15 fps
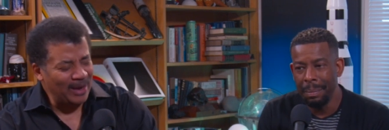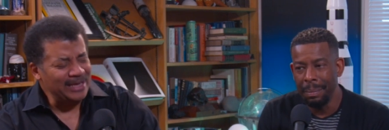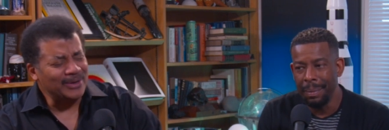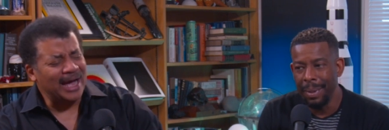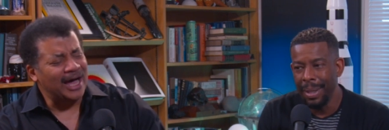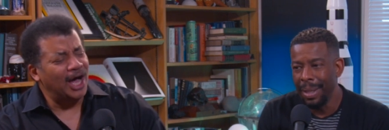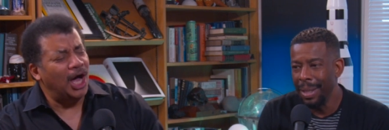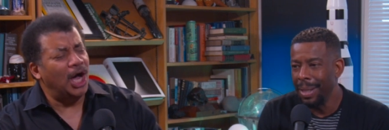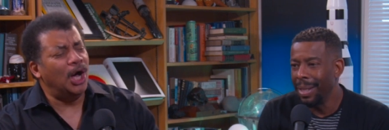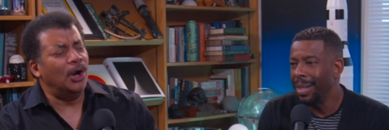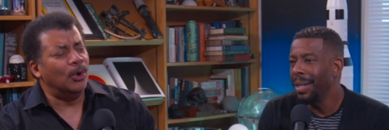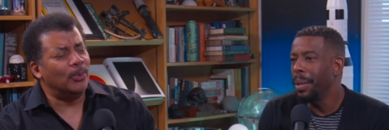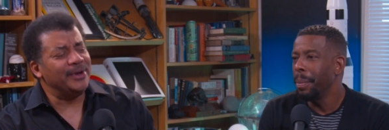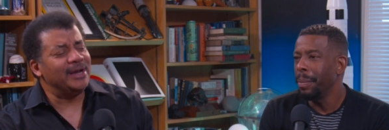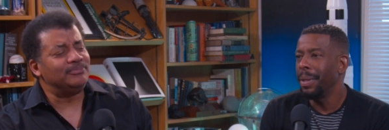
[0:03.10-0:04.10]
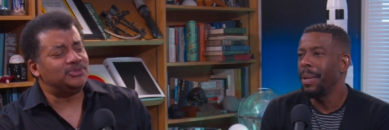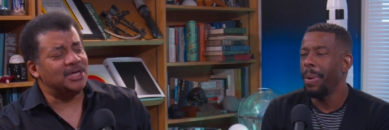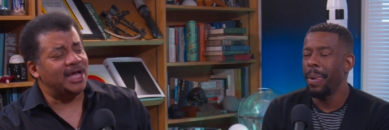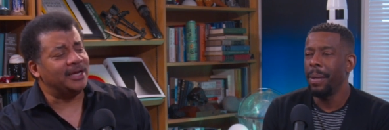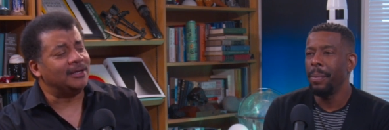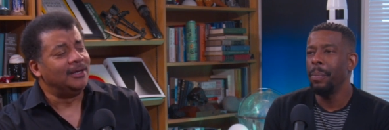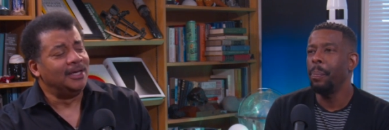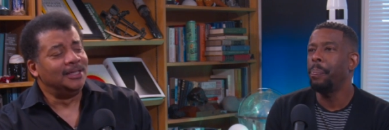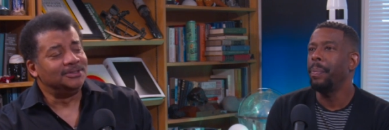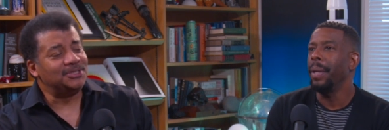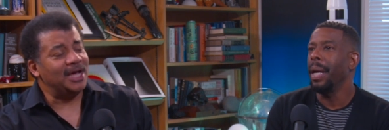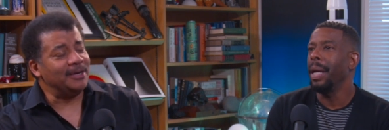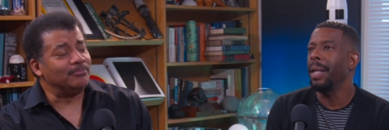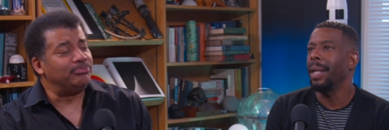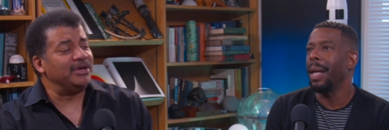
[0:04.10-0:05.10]
Speaker 1: Why you got uh oh when I'm trying to
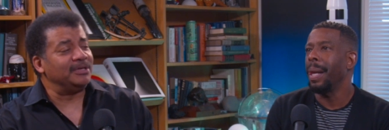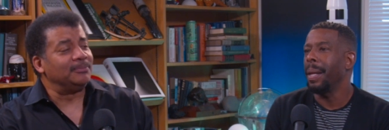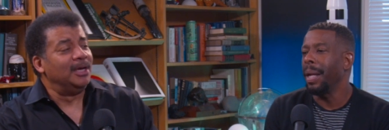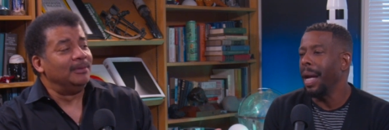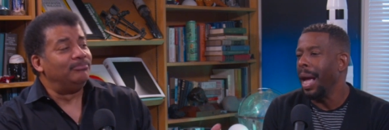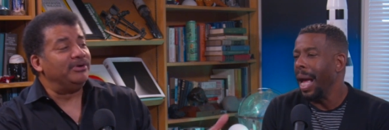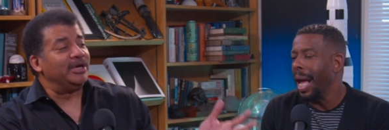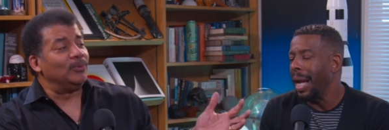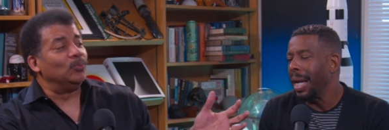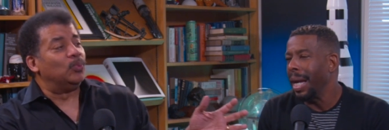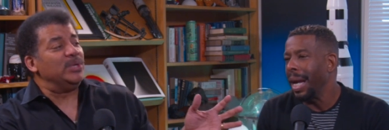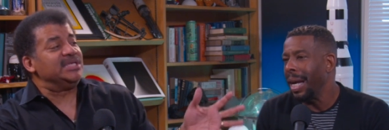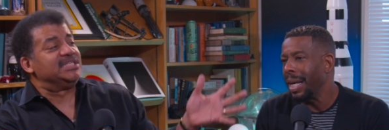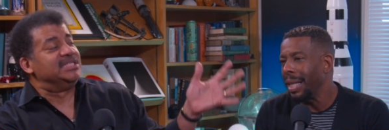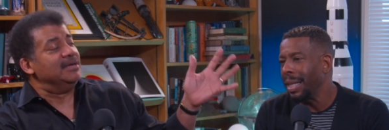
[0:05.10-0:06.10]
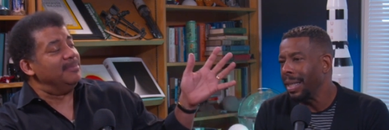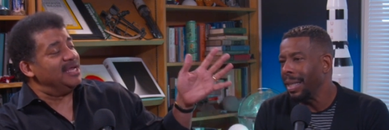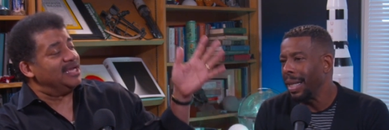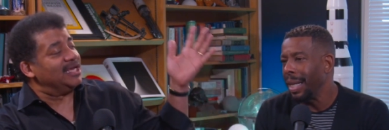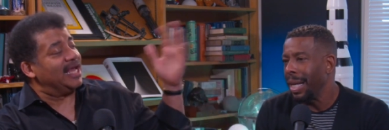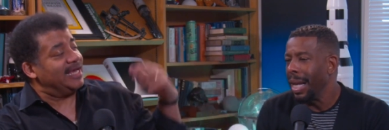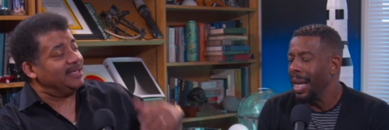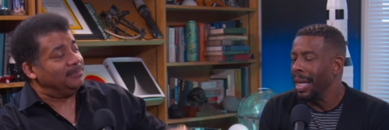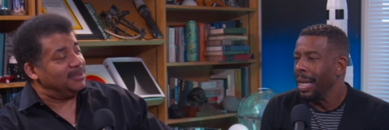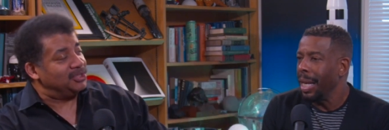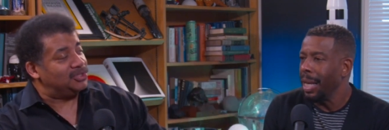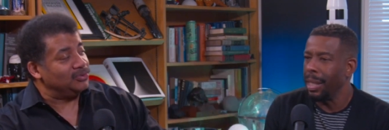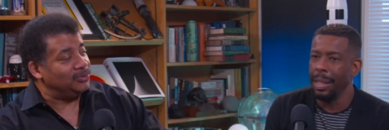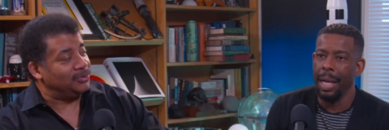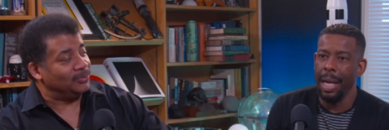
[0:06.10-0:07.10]
trying to bring bring wisdom and
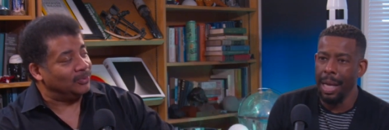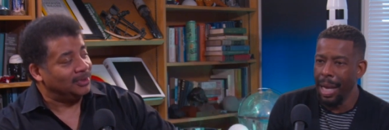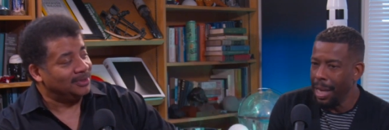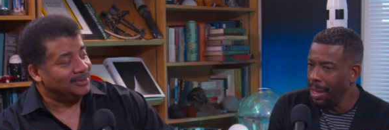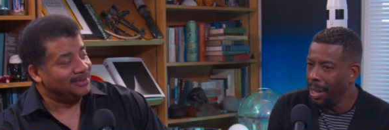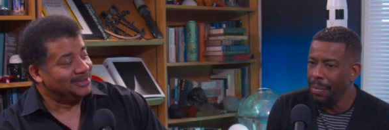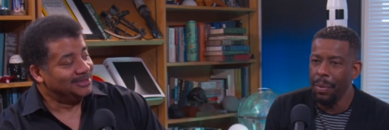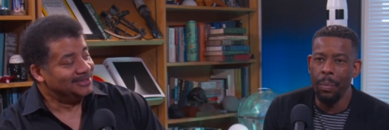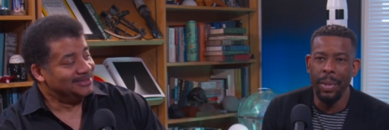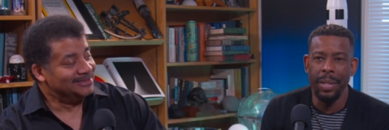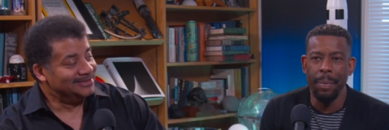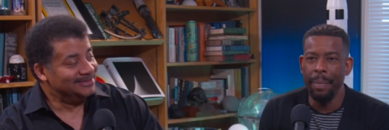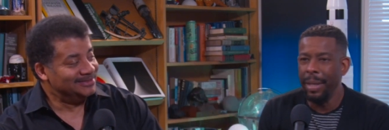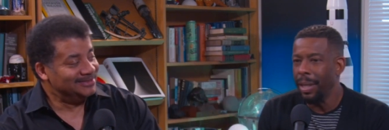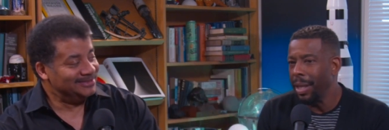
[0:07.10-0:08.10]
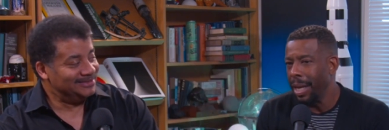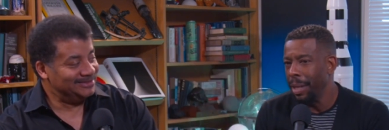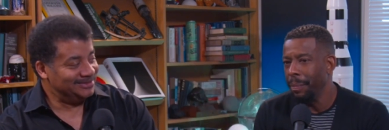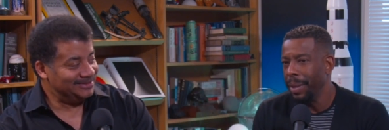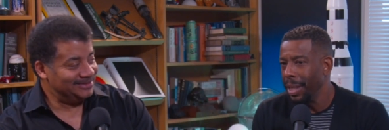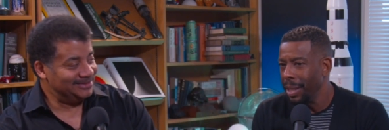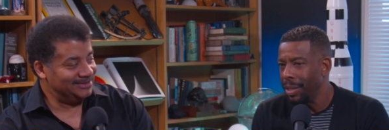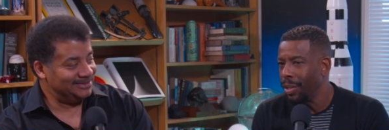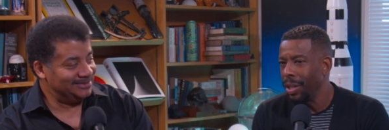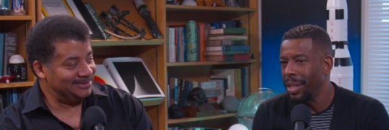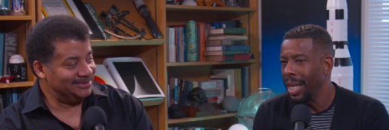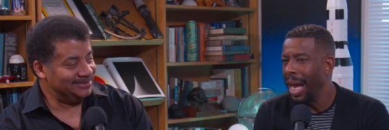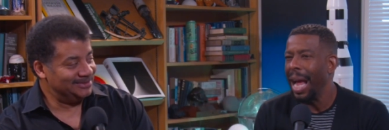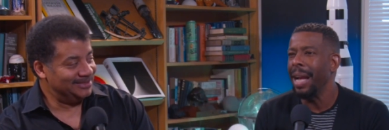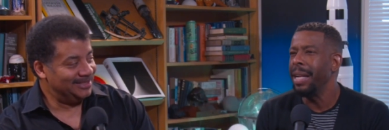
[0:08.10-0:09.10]
enlightenment to you?
Speaker 2: I love the wisdom and enlightenment. It's
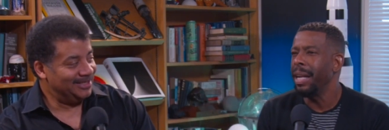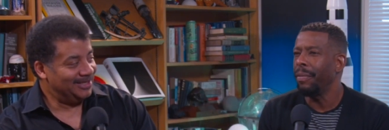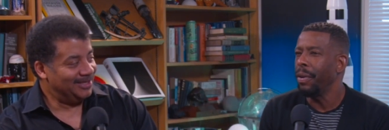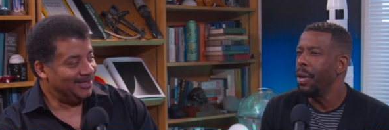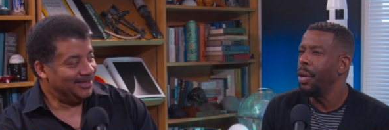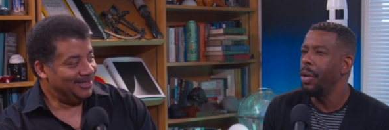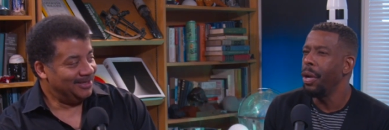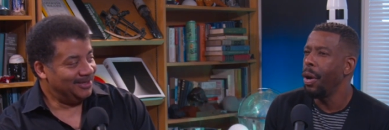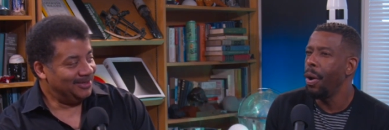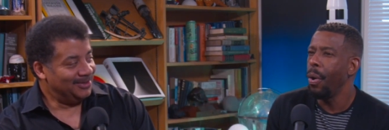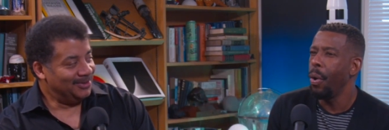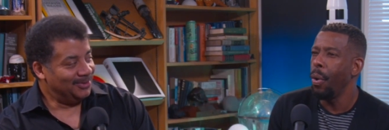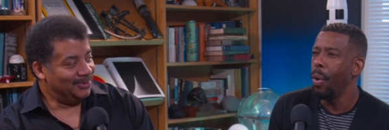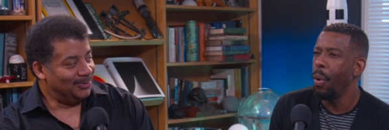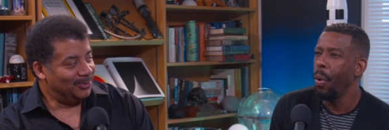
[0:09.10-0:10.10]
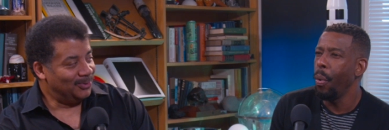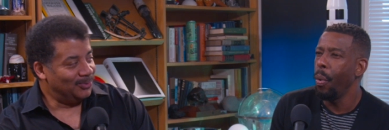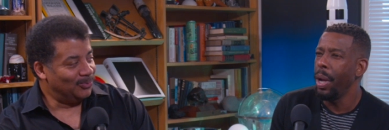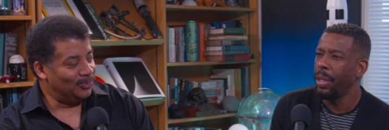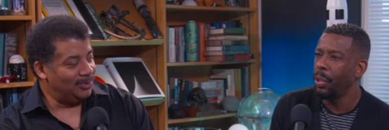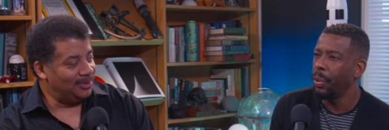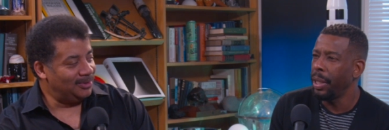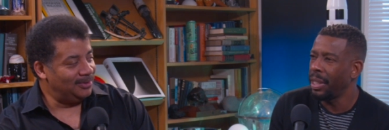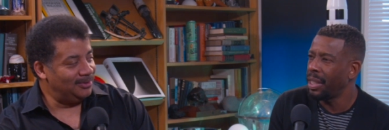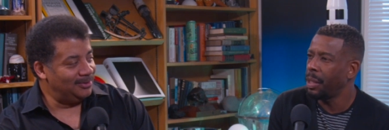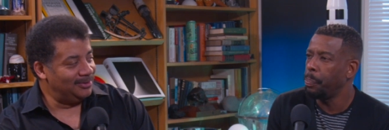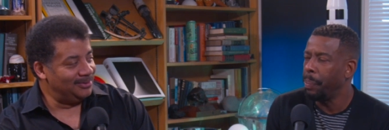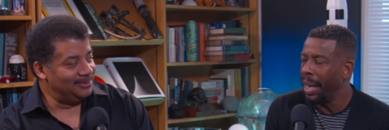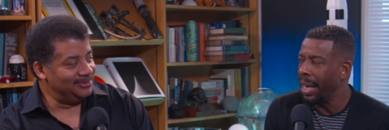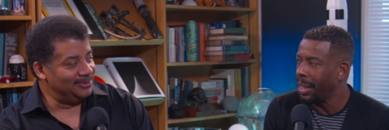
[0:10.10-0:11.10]
just that I never know what to
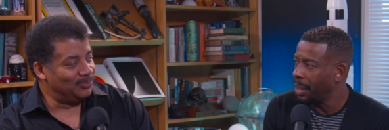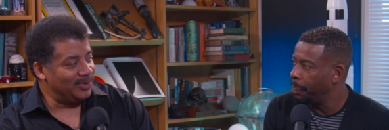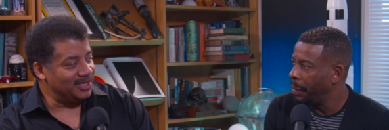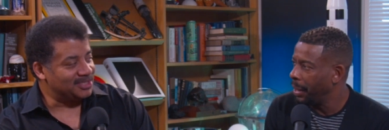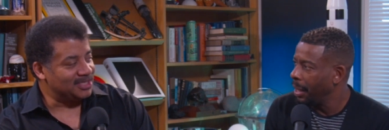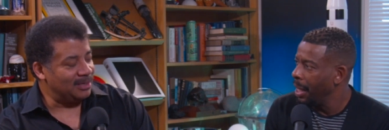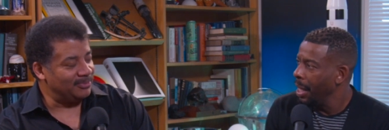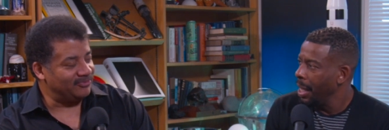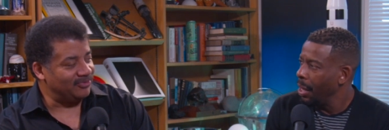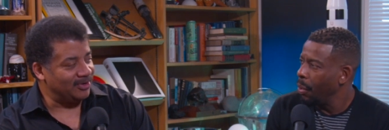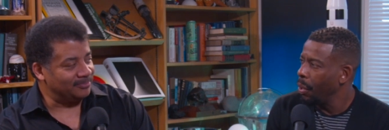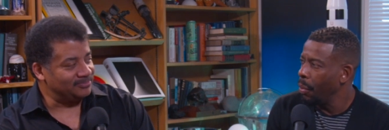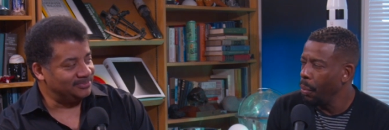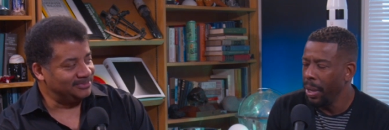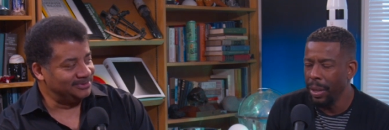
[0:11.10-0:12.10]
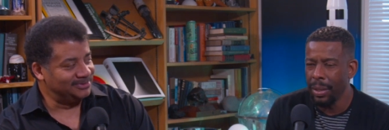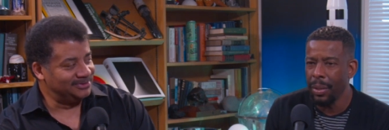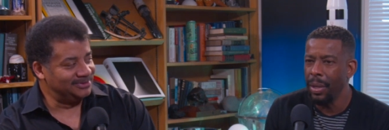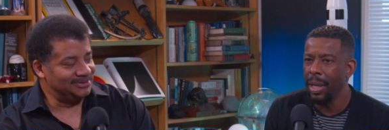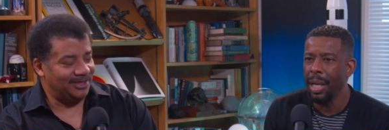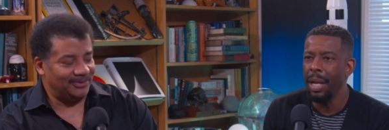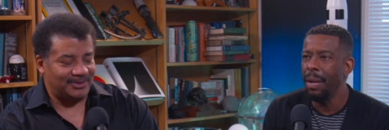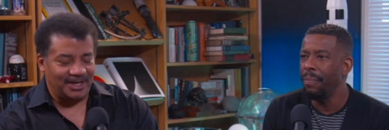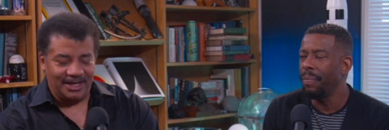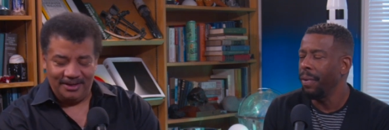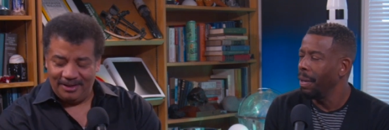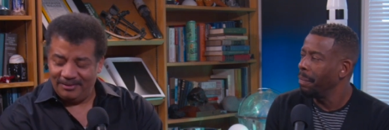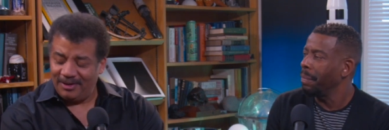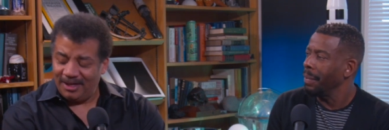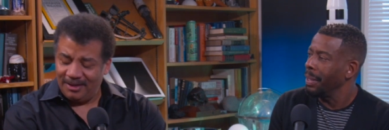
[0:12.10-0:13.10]
expect. Where it's coming from. Or where it's gonna okay. come
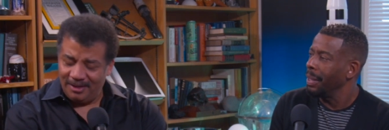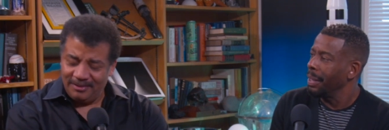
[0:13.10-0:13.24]
from. All right,